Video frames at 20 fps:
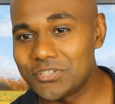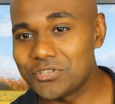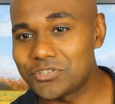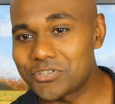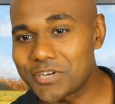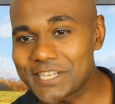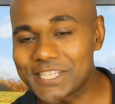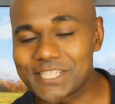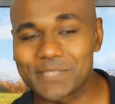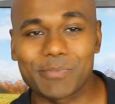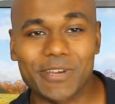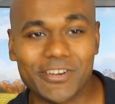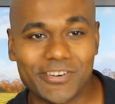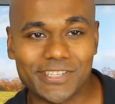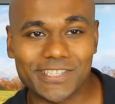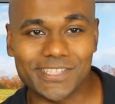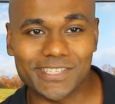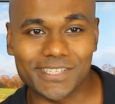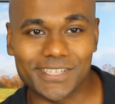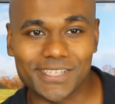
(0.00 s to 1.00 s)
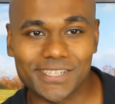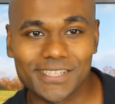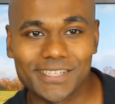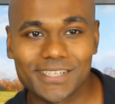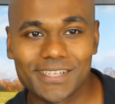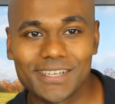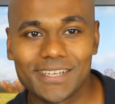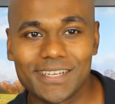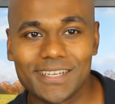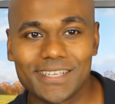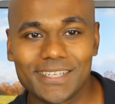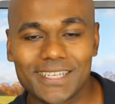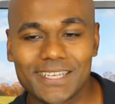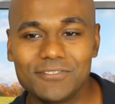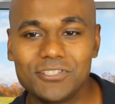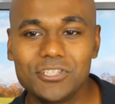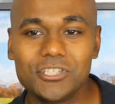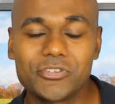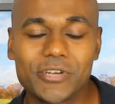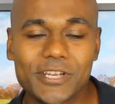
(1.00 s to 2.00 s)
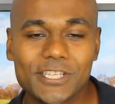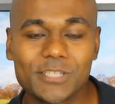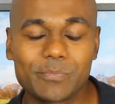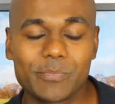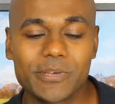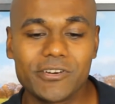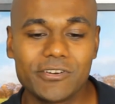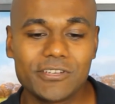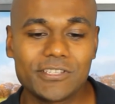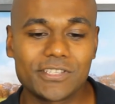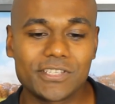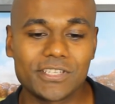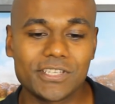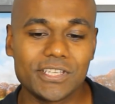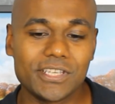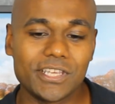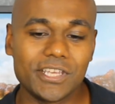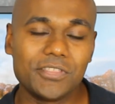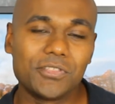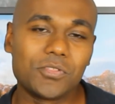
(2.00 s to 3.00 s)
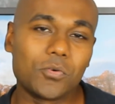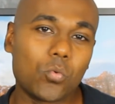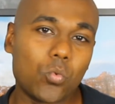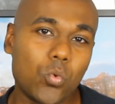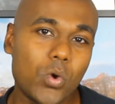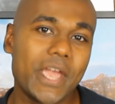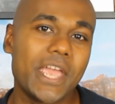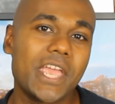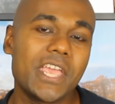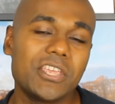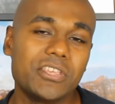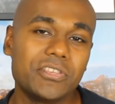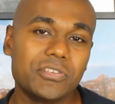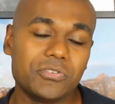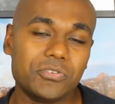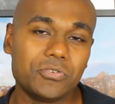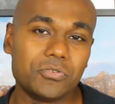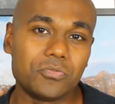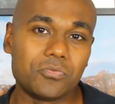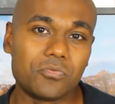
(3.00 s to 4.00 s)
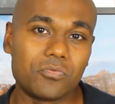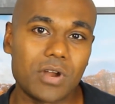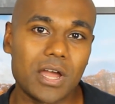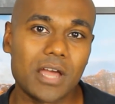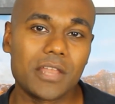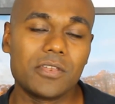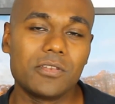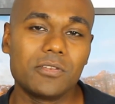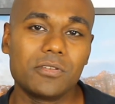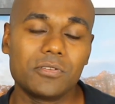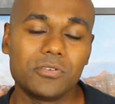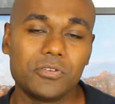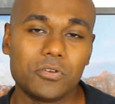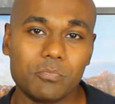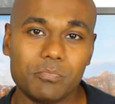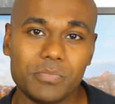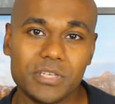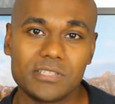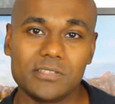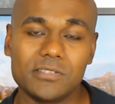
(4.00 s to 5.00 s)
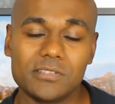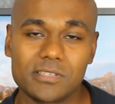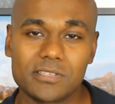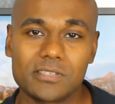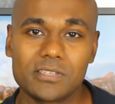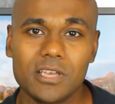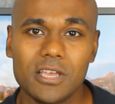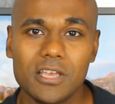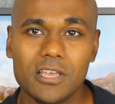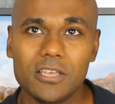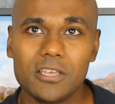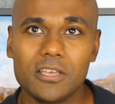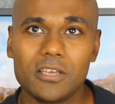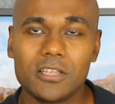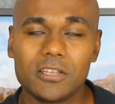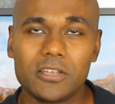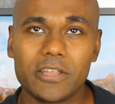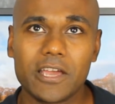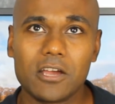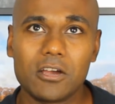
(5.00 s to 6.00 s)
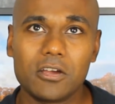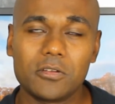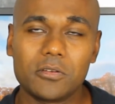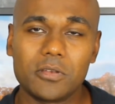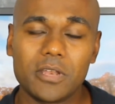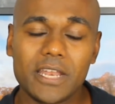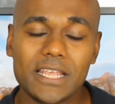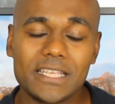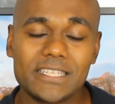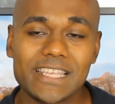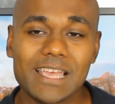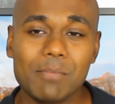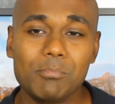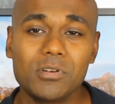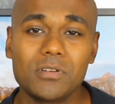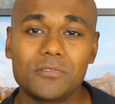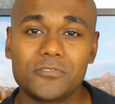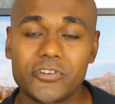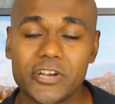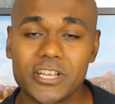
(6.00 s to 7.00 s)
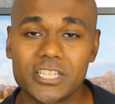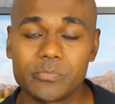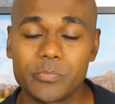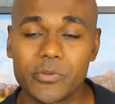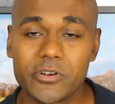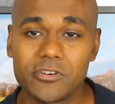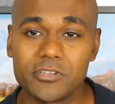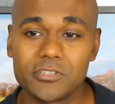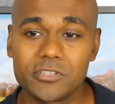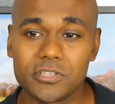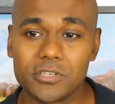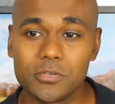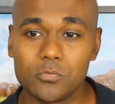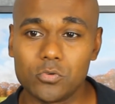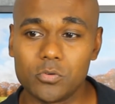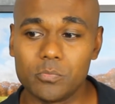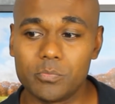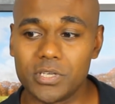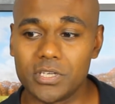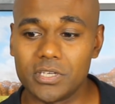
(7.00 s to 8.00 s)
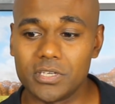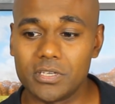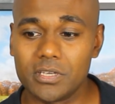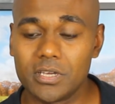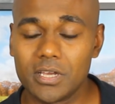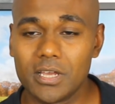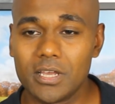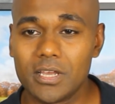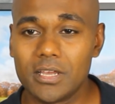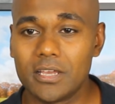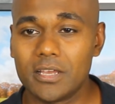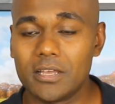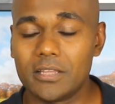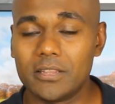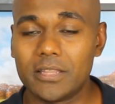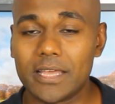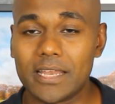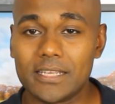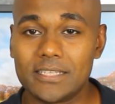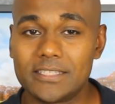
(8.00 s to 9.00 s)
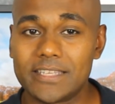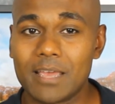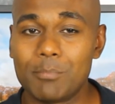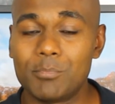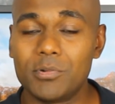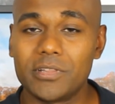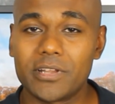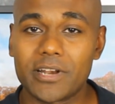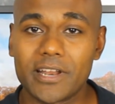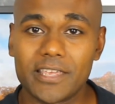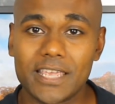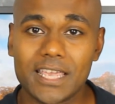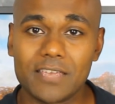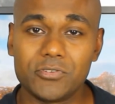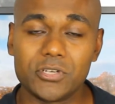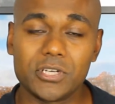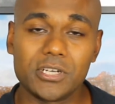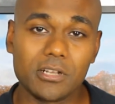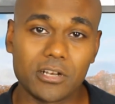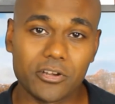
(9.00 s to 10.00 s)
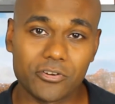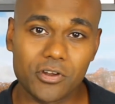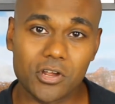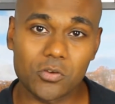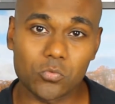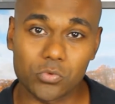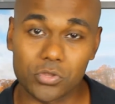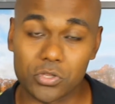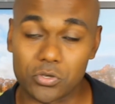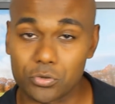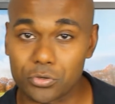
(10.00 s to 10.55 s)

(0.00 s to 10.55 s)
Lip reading: you transparency. It gives you transparency in the way you run your business. Now, an example of transparency would be that example that I gave you earlier on with